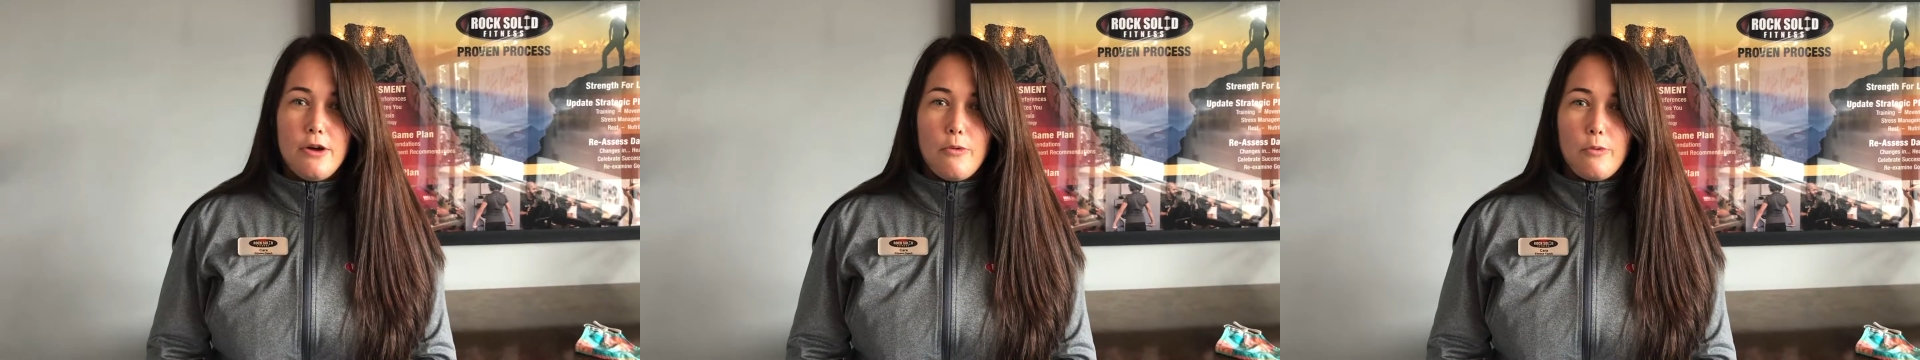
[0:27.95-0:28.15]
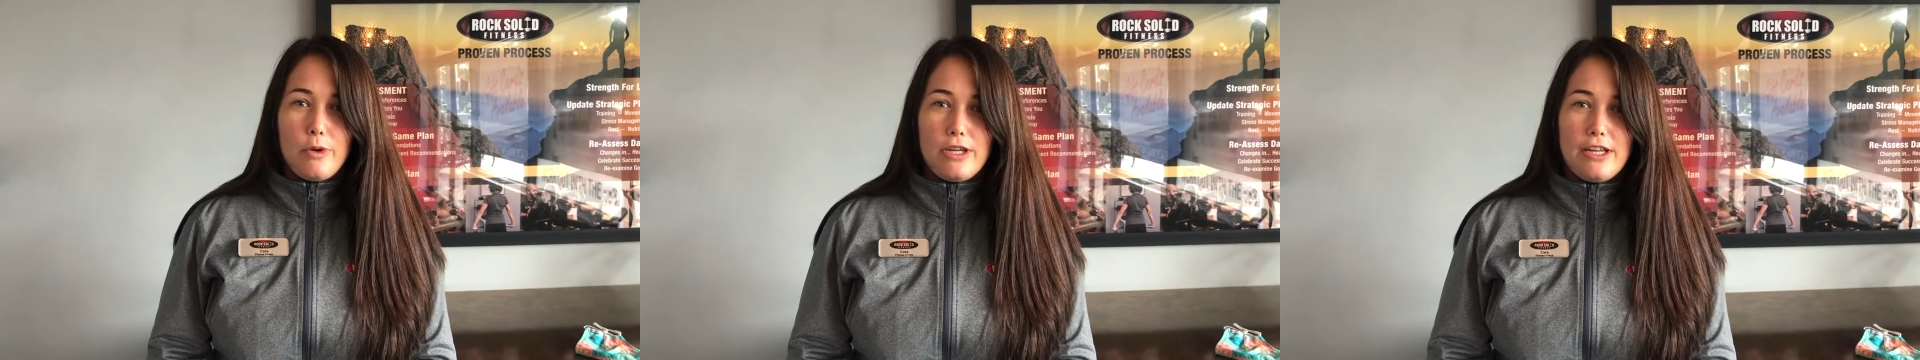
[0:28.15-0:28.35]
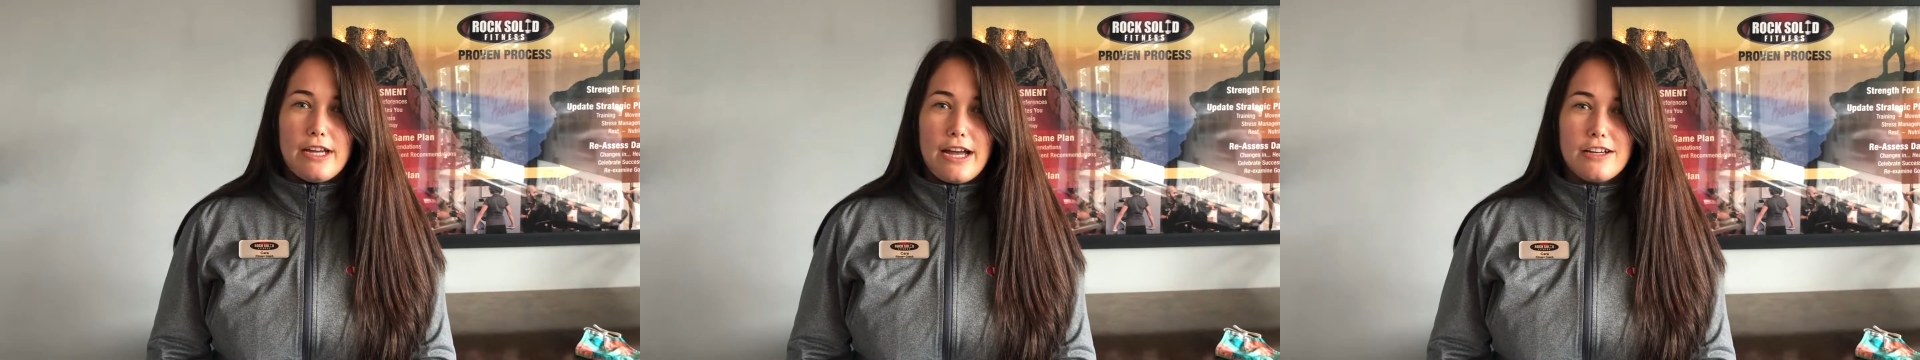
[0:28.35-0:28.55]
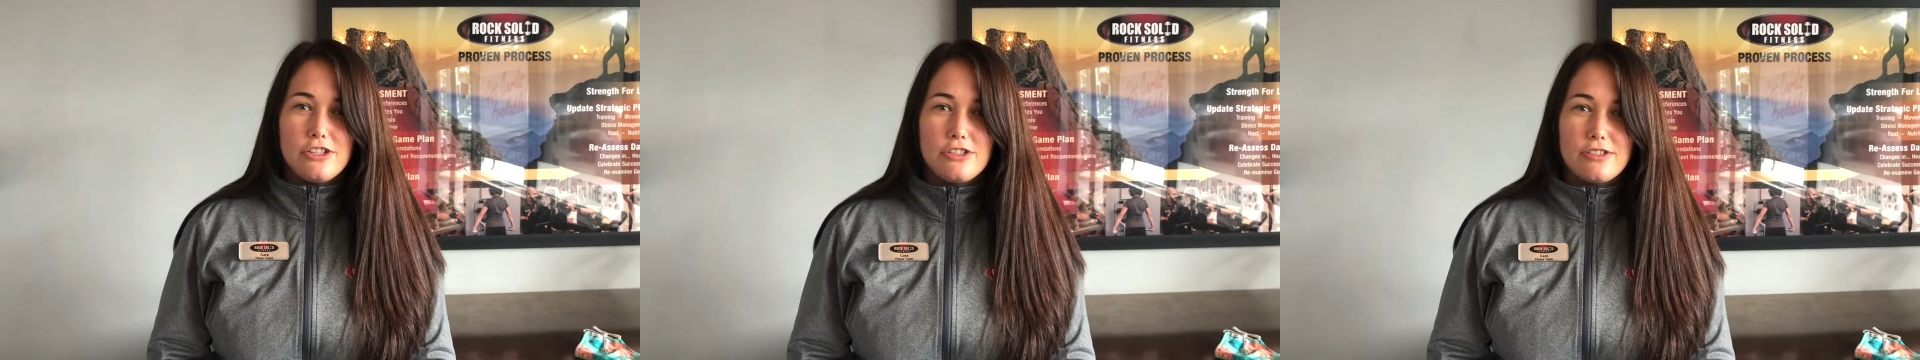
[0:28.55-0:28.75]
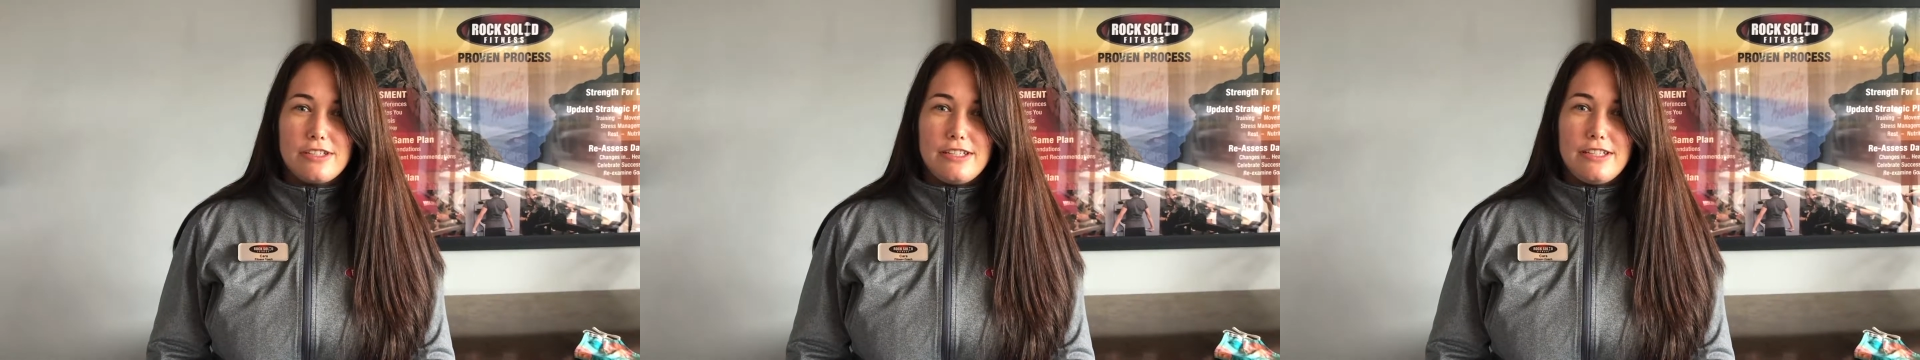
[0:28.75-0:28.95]
we
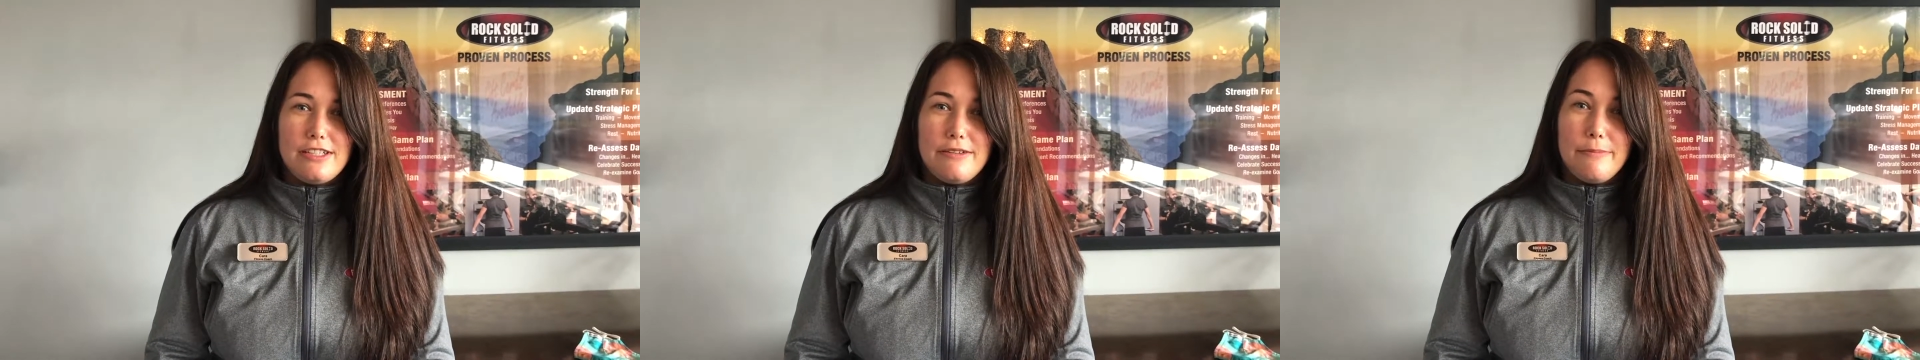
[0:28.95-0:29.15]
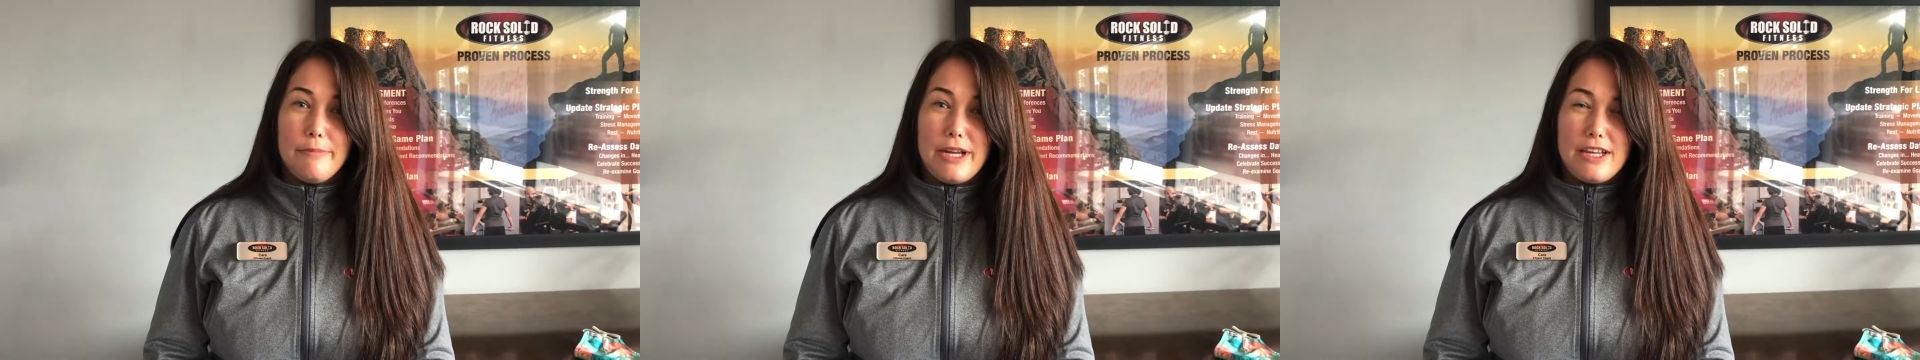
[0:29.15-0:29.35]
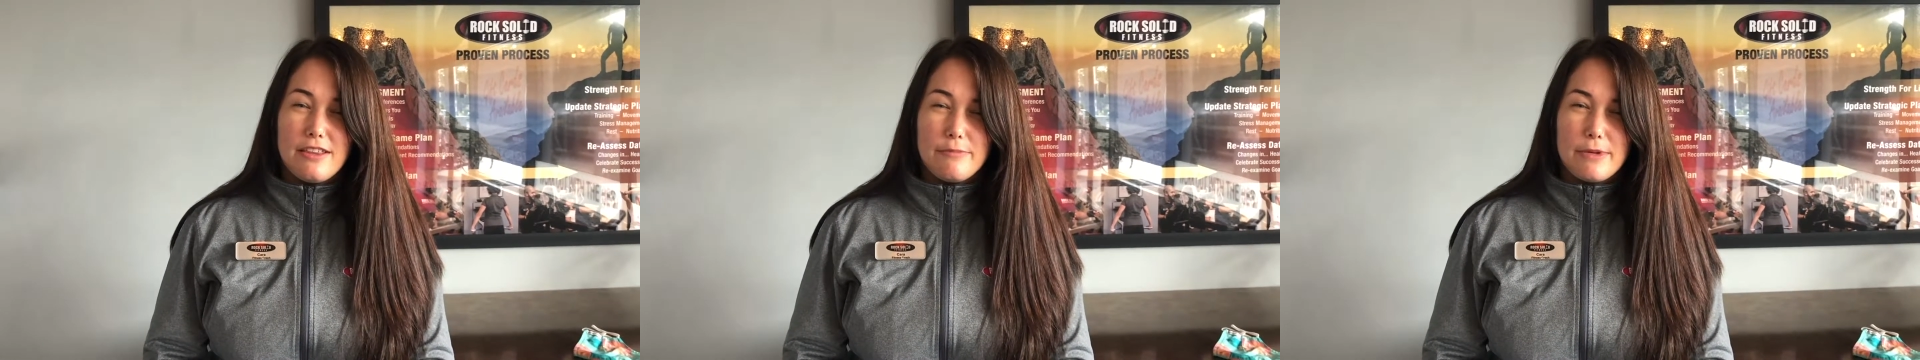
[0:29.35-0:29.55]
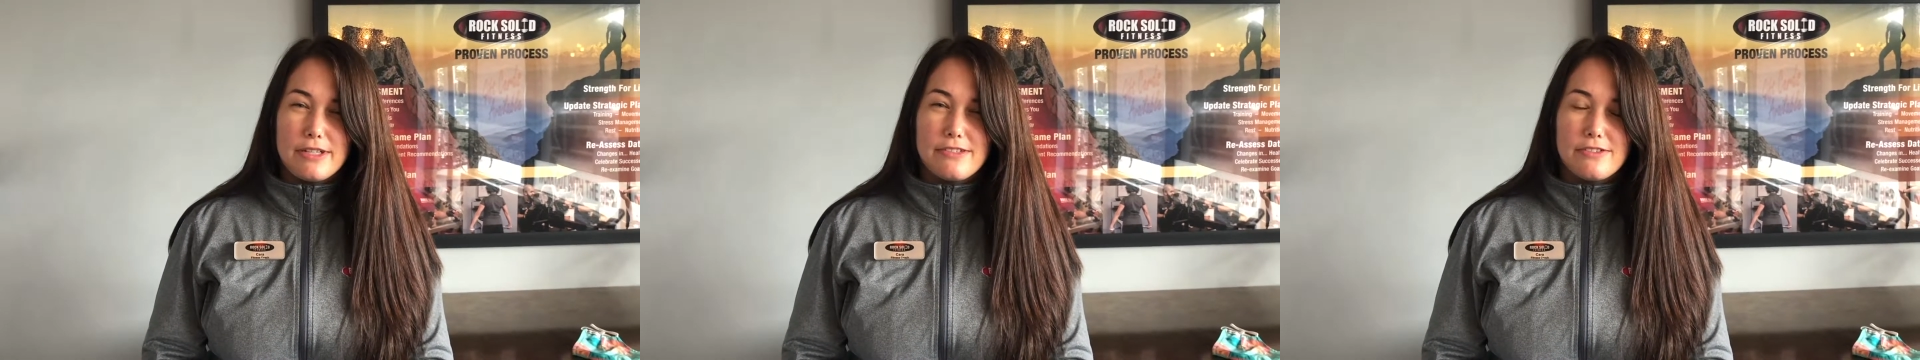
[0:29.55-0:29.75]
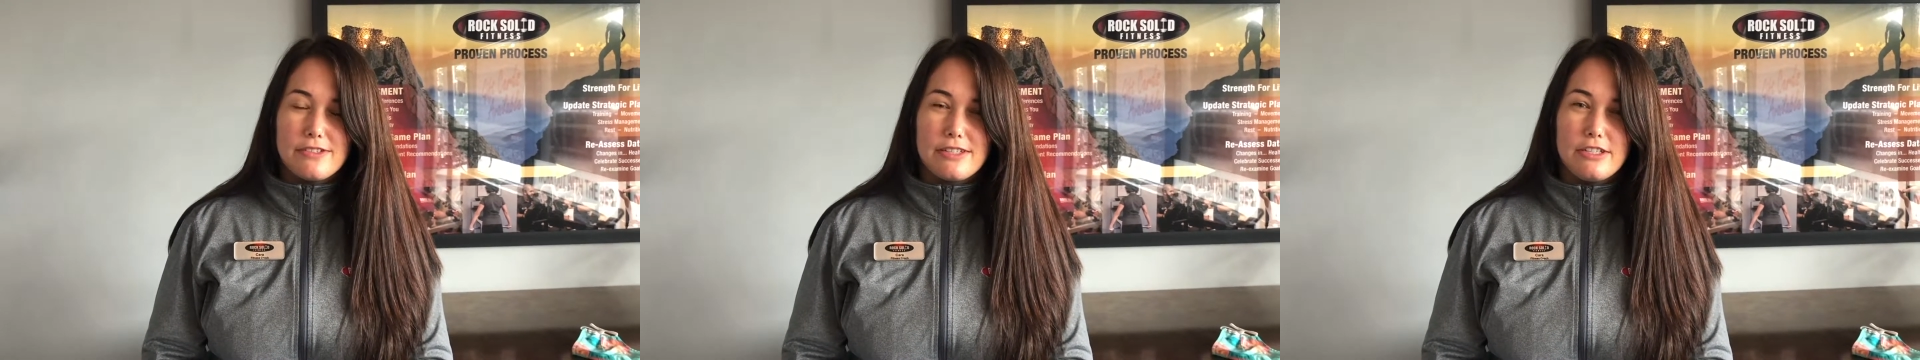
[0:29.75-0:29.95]
actually make the
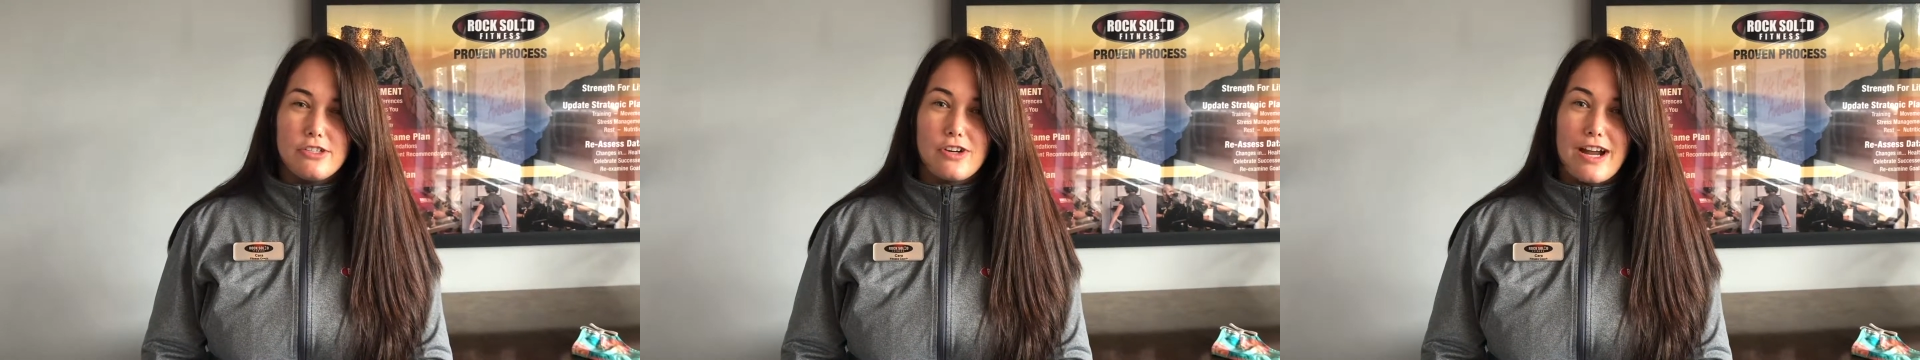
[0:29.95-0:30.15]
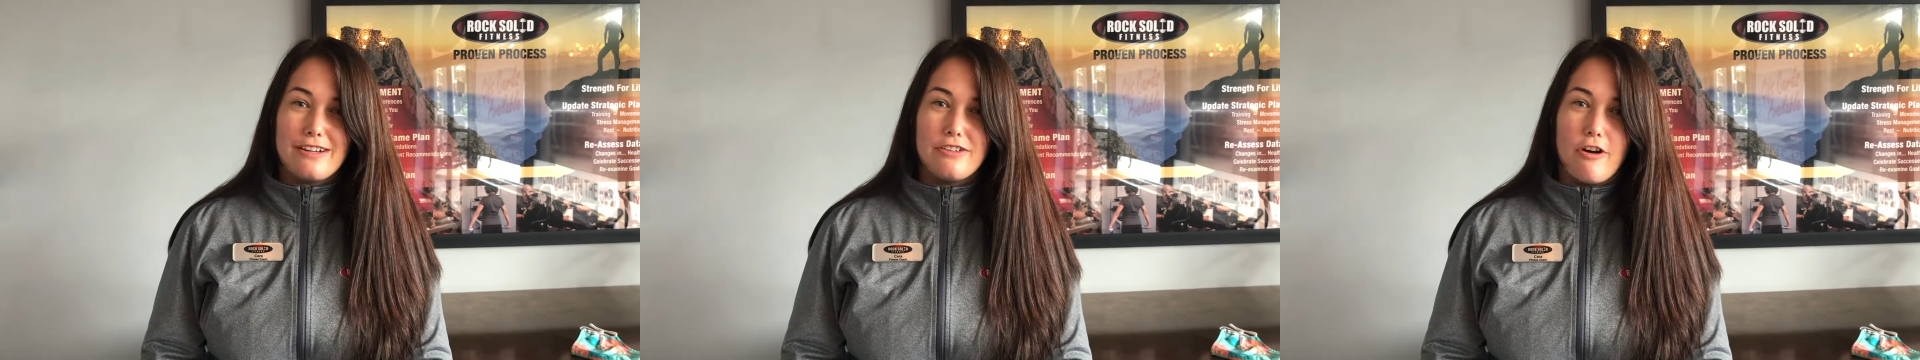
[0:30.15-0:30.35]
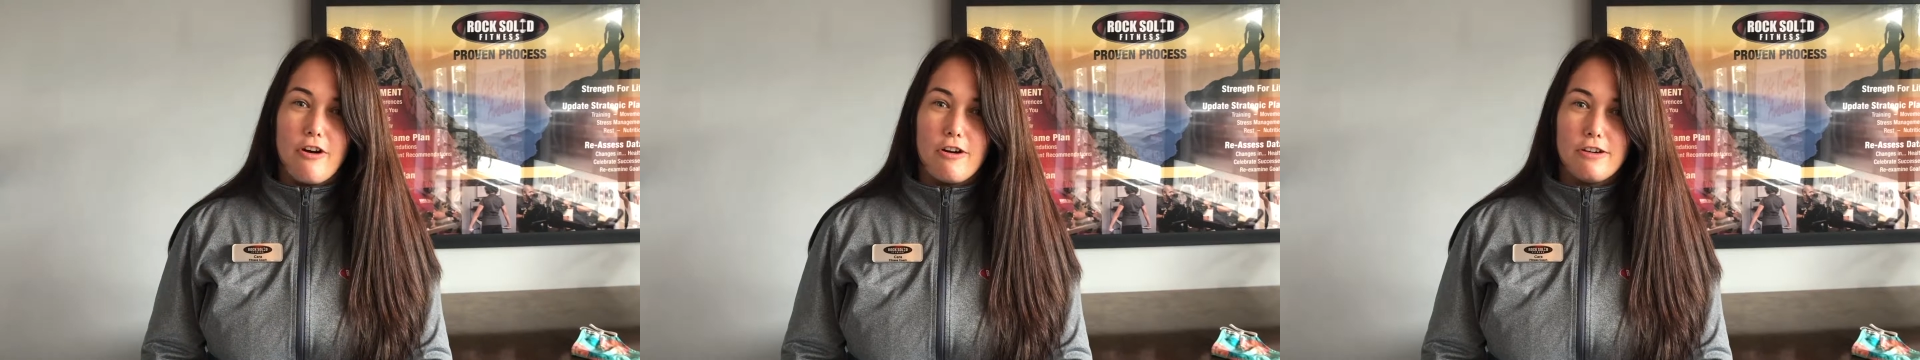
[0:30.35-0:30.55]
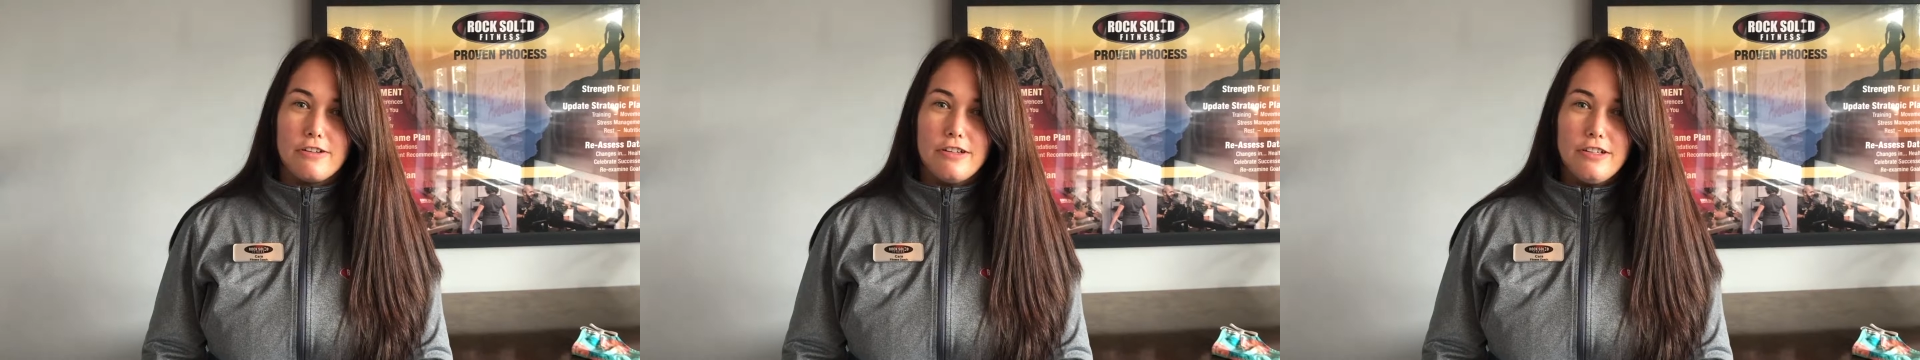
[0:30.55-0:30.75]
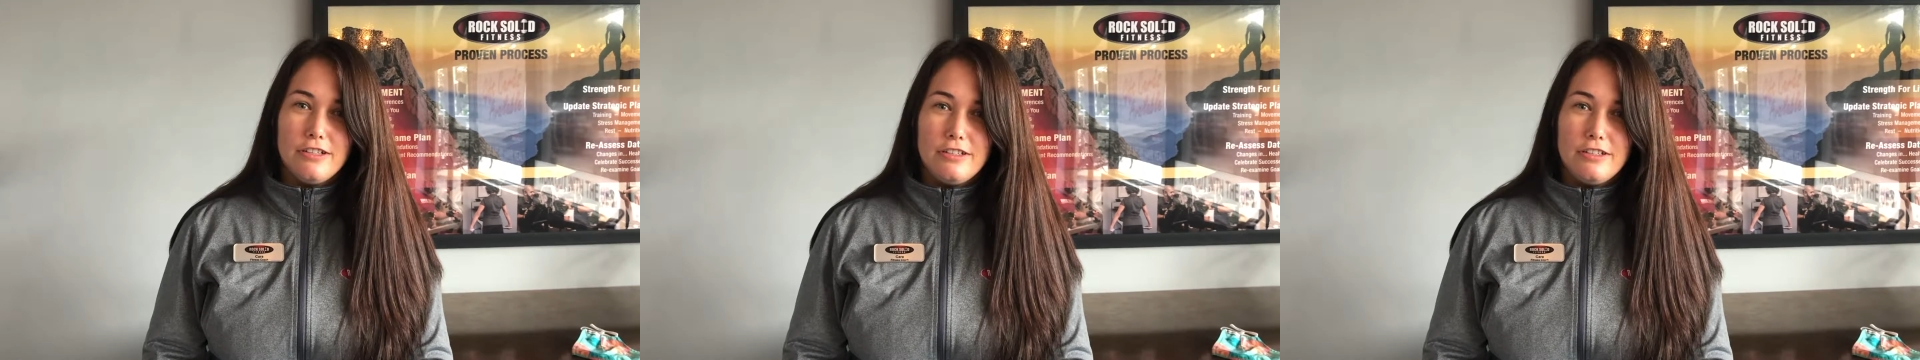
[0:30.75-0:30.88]
muscles contract harder.